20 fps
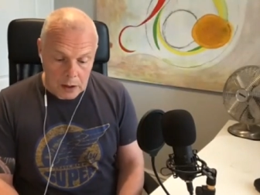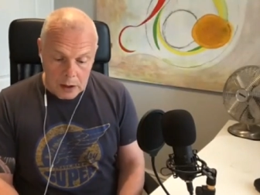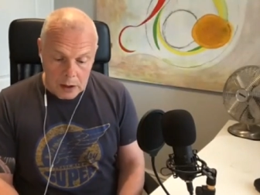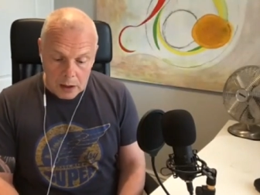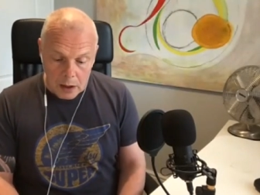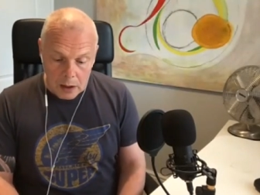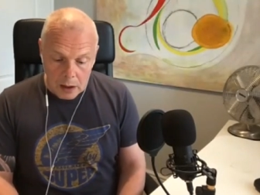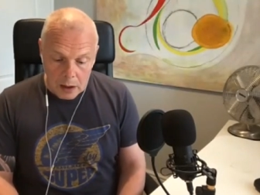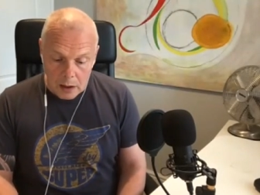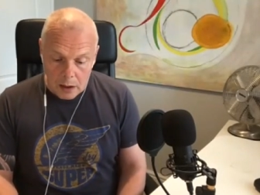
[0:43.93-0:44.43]

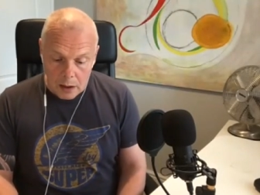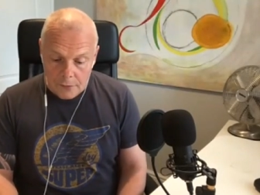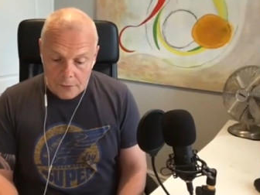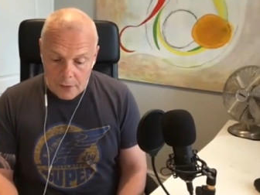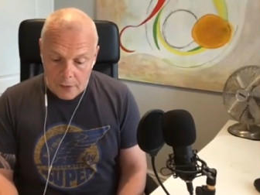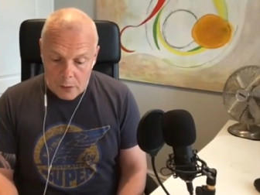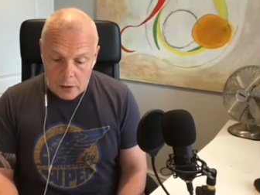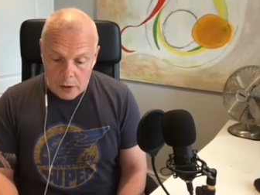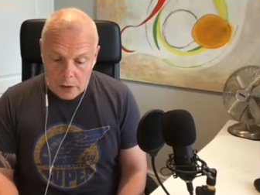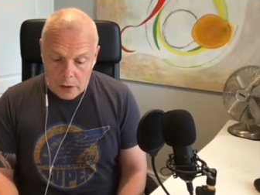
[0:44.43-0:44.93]
Uh, I
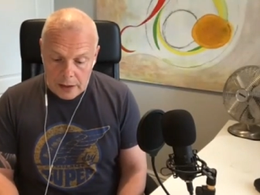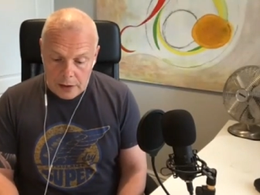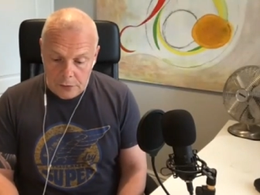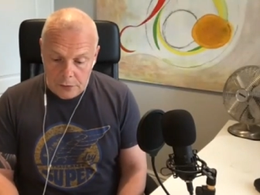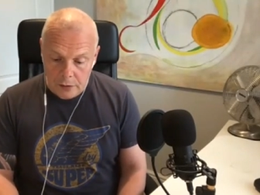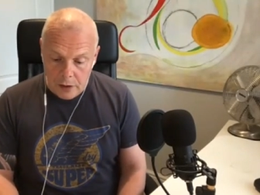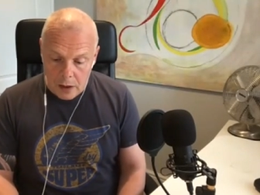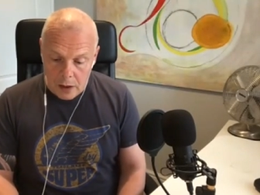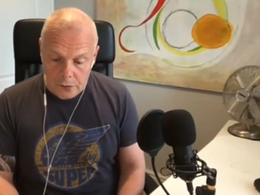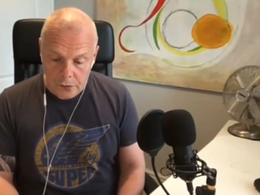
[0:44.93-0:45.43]
felt a good
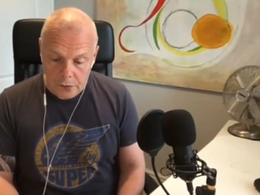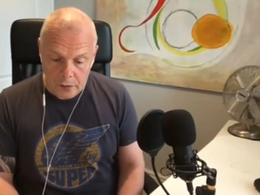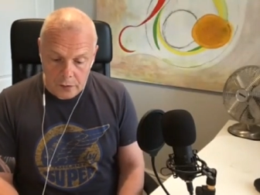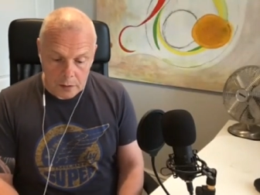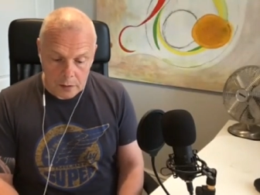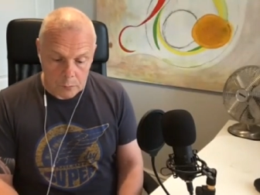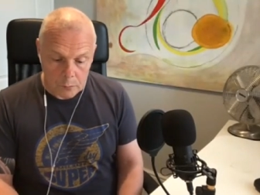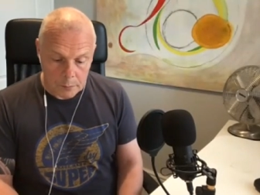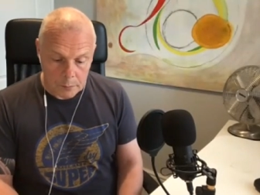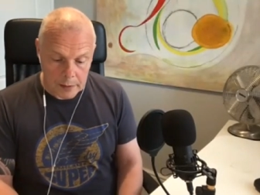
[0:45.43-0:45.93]

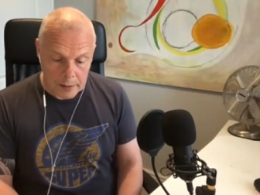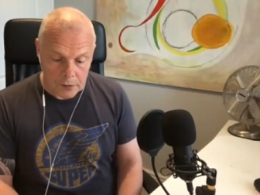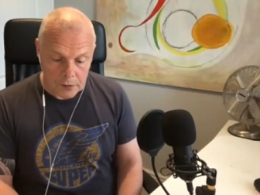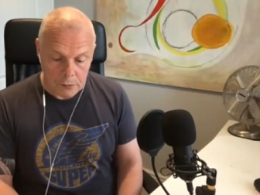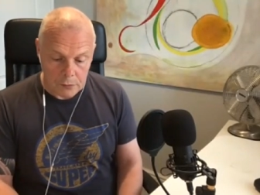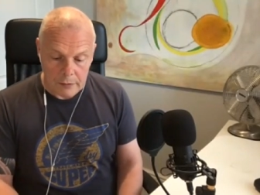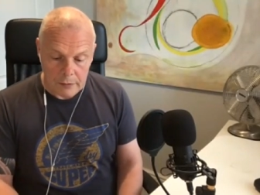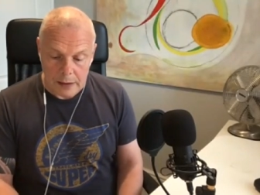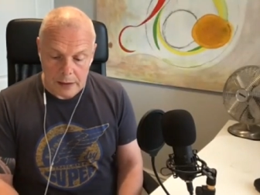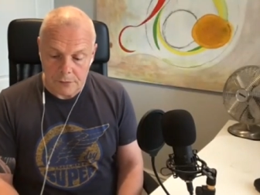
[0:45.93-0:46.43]
introduction would be to
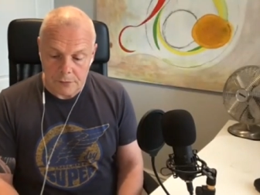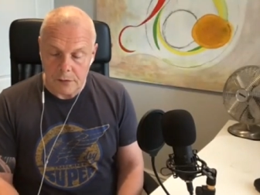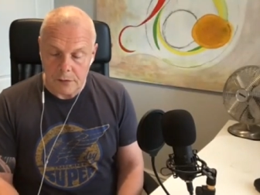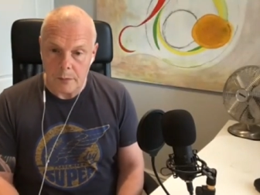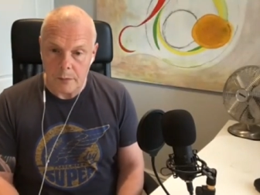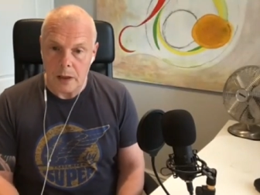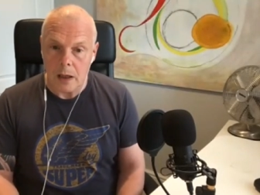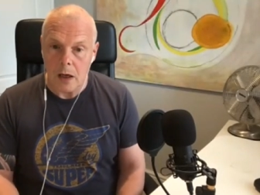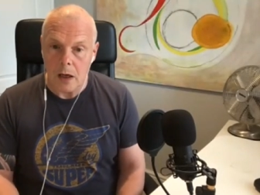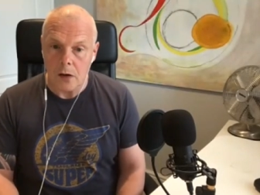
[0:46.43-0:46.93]
read from
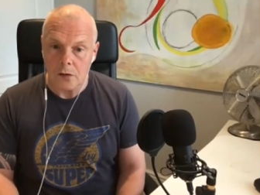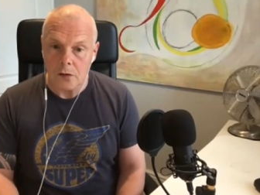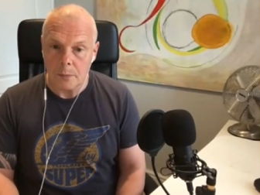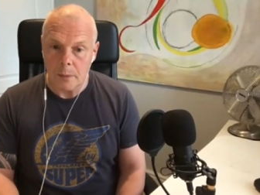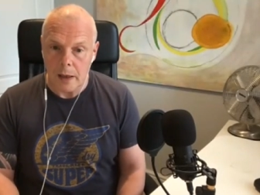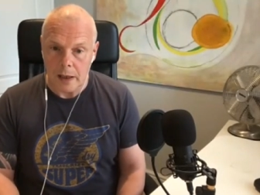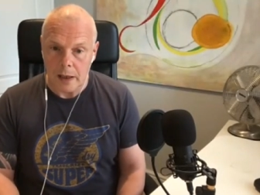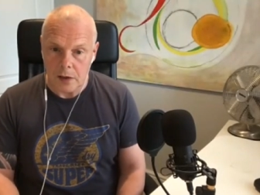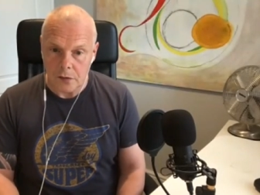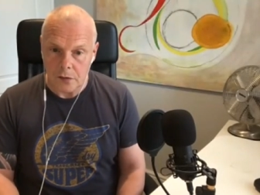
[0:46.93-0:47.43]
the last
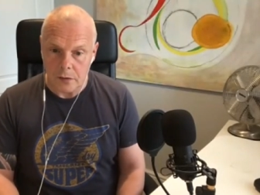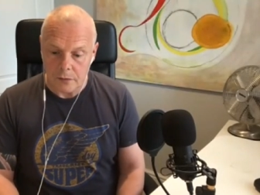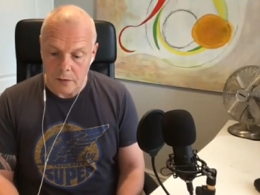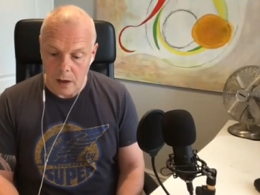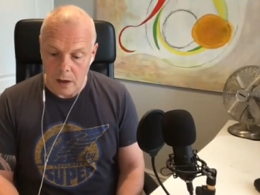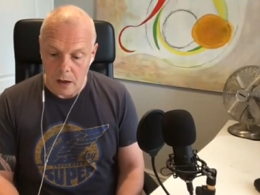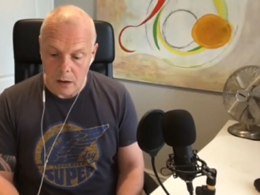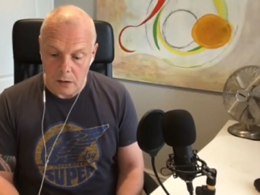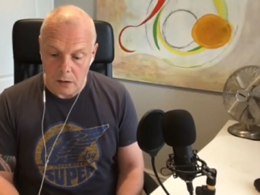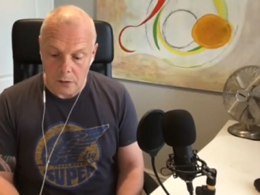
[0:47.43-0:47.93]
page of
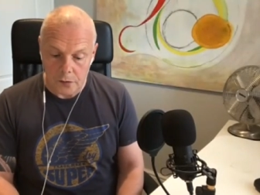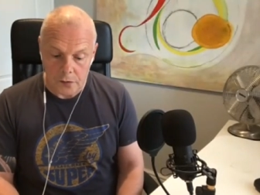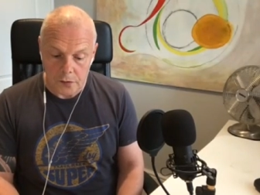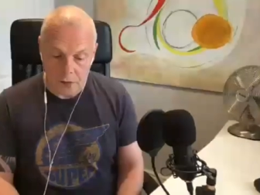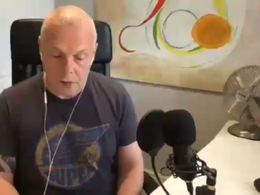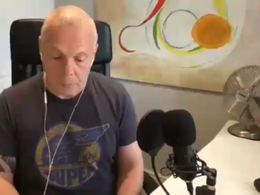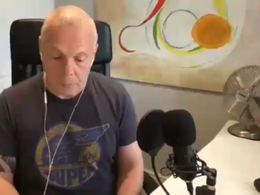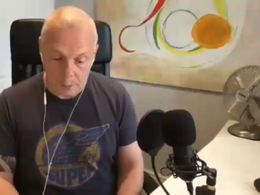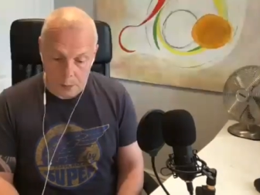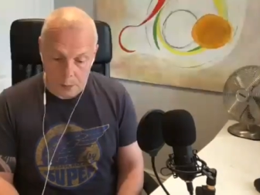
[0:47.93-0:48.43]

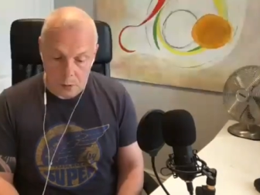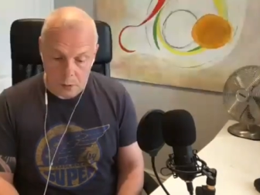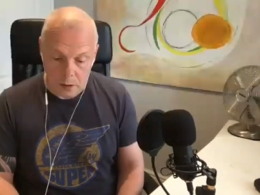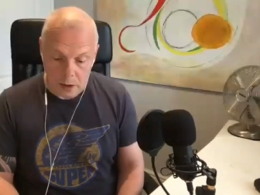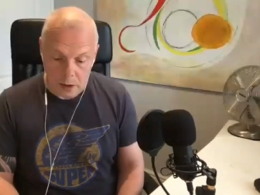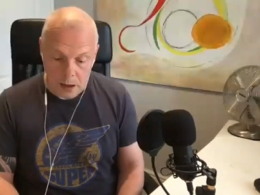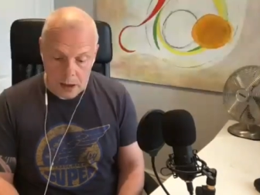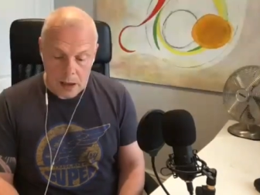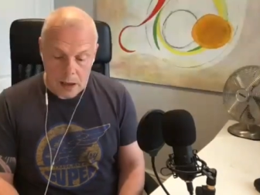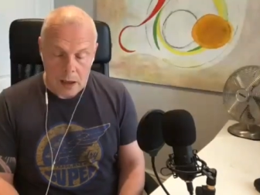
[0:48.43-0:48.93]
Carlos's
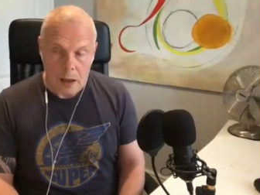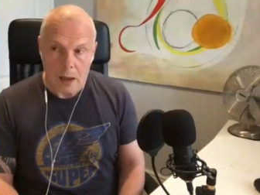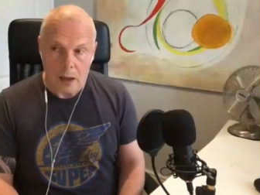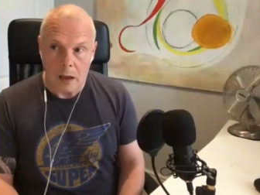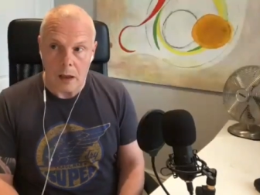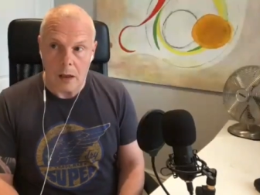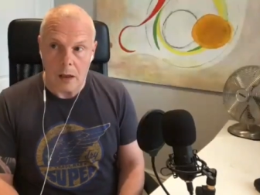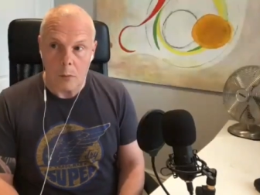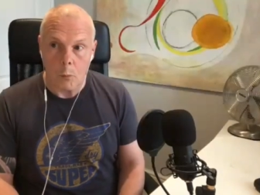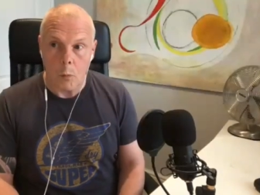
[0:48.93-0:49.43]
book,
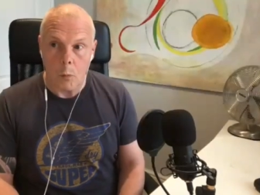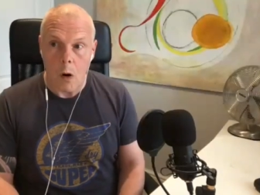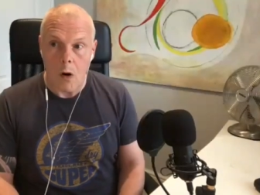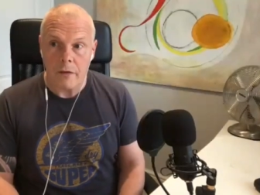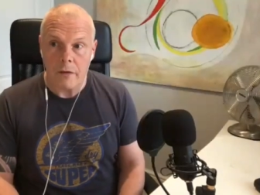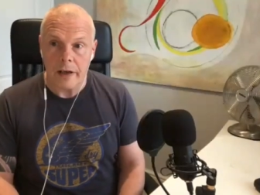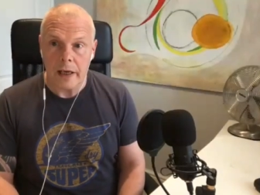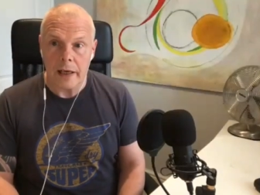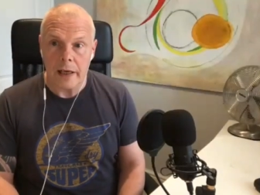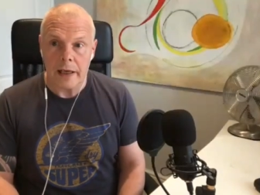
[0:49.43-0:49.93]
uh,
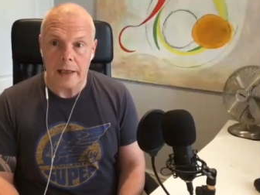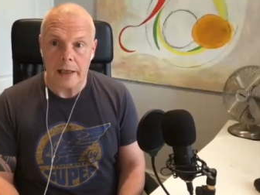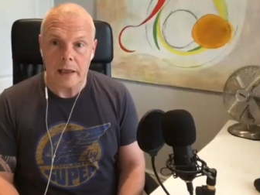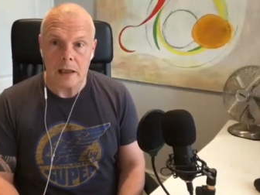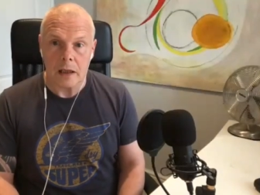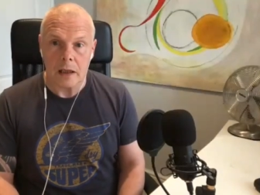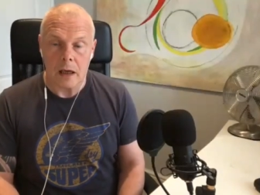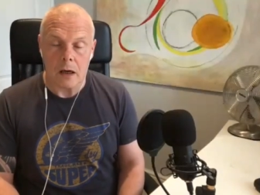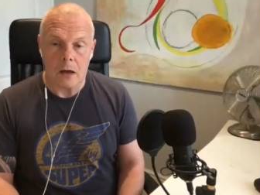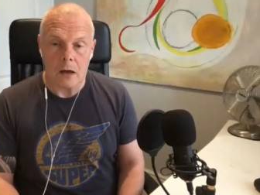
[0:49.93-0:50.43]
Warrior in
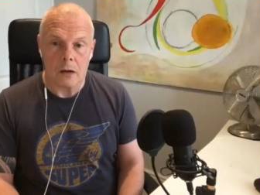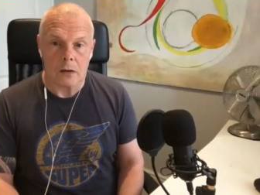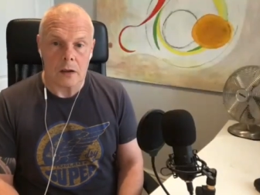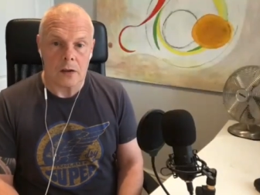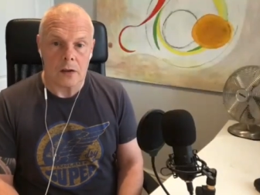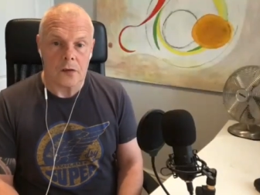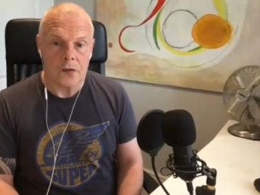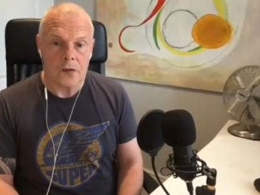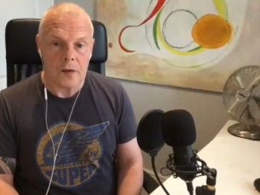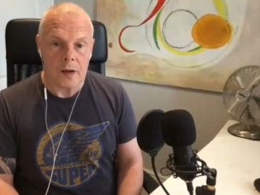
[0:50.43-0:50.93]
the
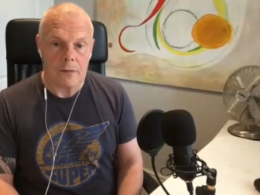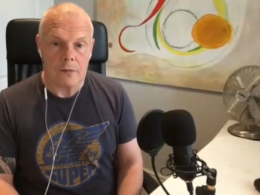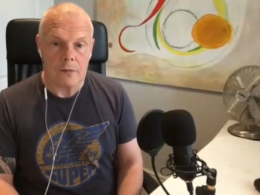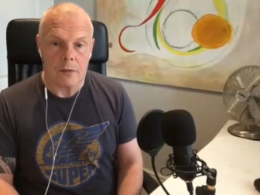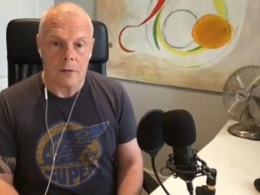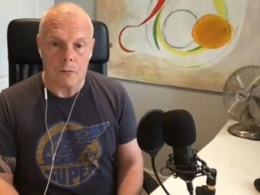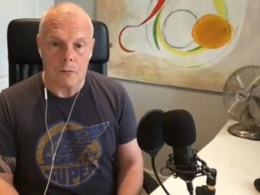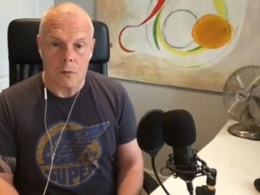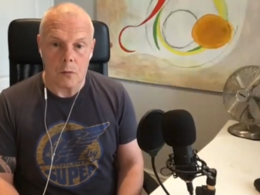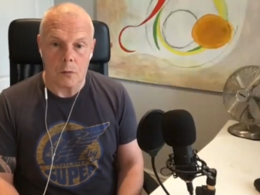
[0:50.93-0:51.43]
Garden
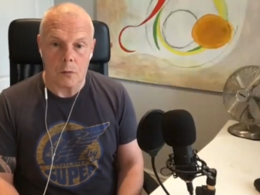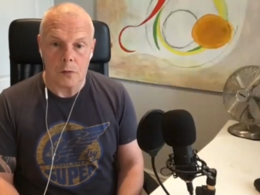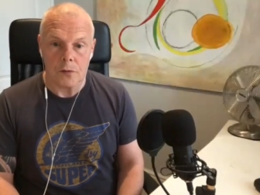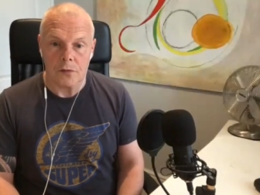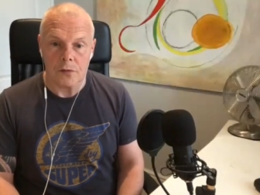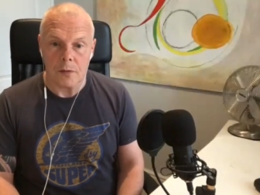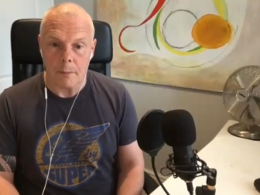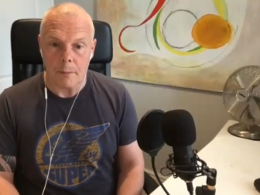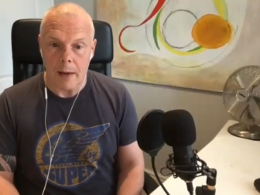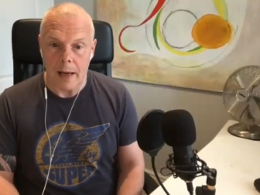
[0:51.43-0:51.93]
Seven Rules
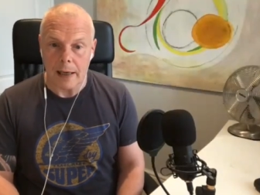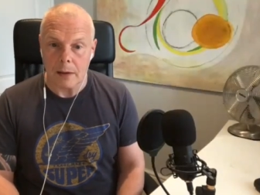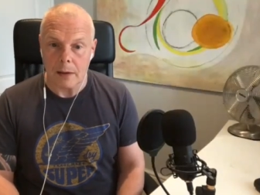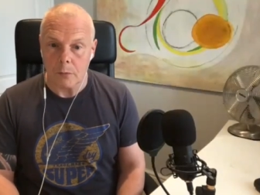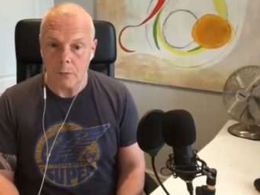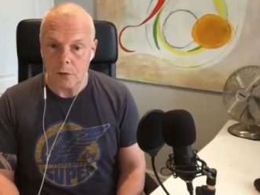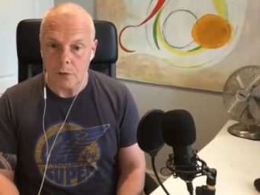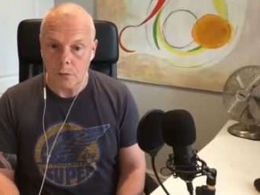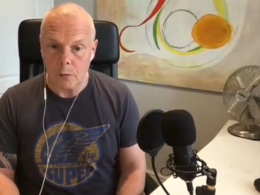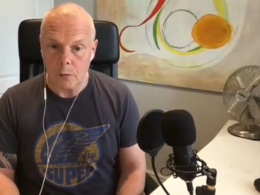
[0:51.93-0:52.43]
for Men,
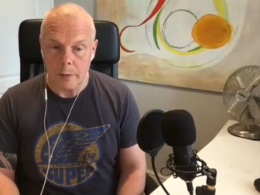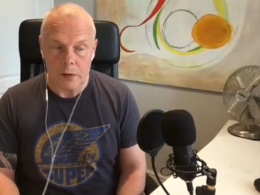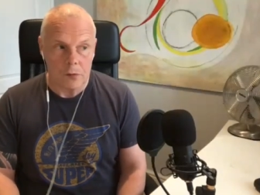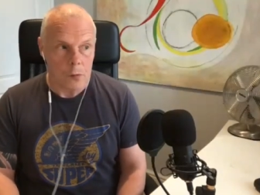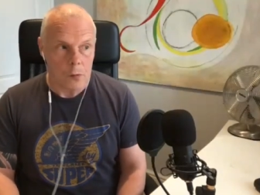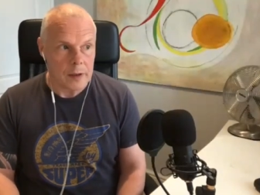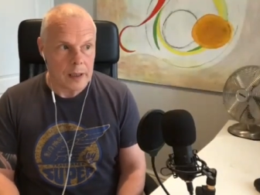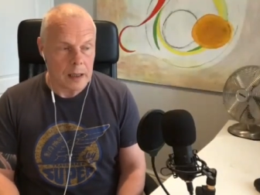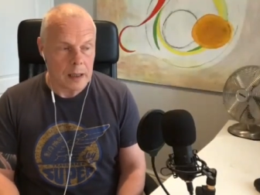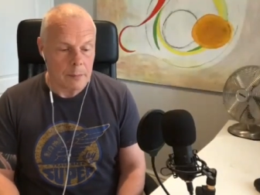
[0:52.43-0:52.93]
which we'll be
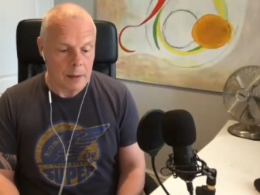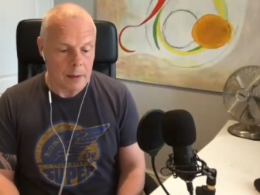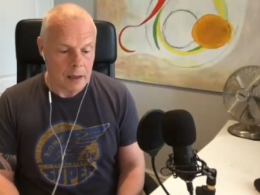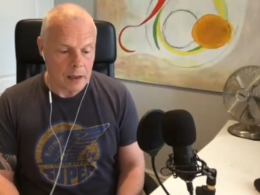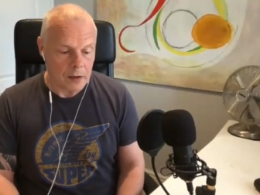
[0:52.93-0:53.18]
talking about